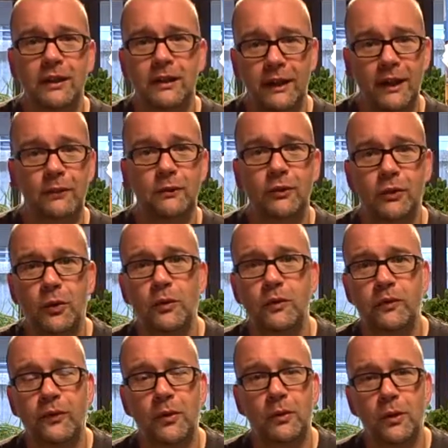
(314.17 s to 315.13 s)
it was
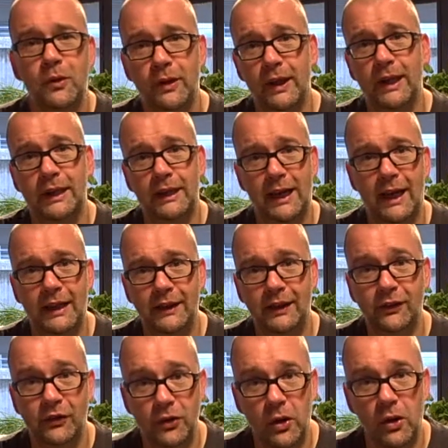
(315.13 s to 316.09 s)
awful and they're glad
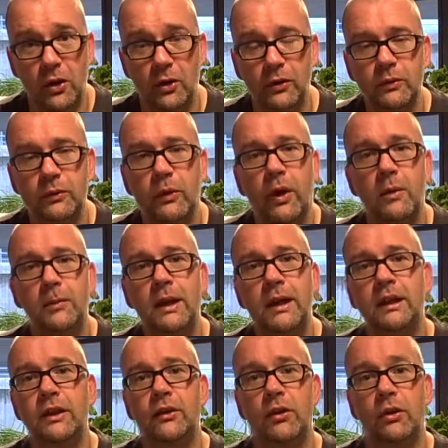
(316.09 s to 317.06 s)
it's gone. What I
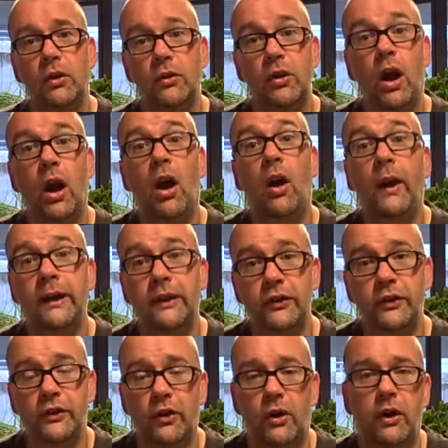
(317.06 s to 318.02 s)
mean is that on
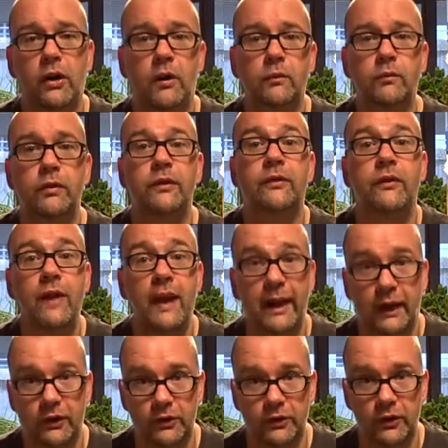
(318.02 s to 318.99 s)
hindsight and
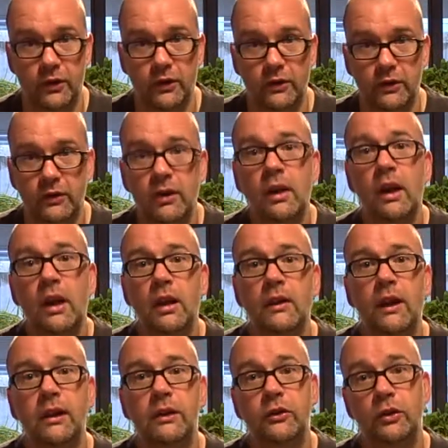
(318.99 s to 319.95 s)
reflection,
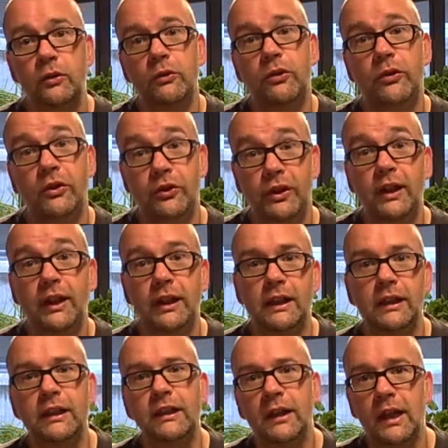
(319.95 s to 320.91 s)
they do
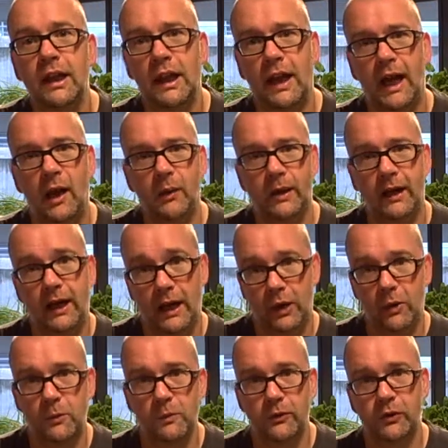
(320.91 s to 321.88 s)
see how it
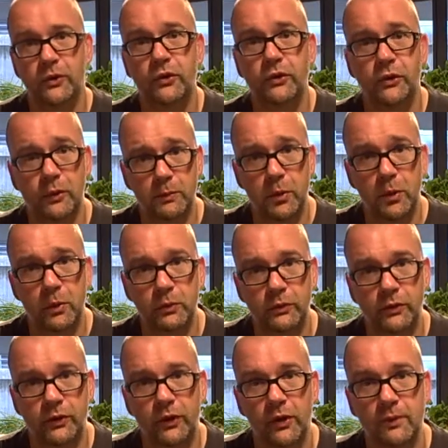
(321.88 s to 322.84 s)
helps and
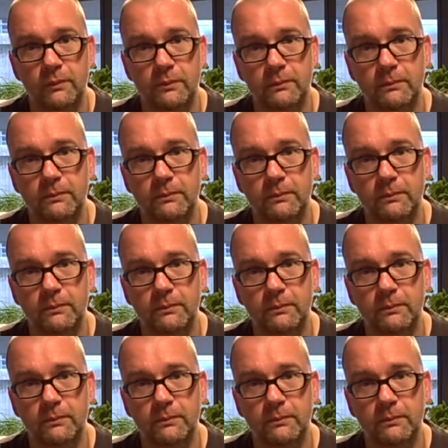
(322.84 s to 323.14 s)
supports them.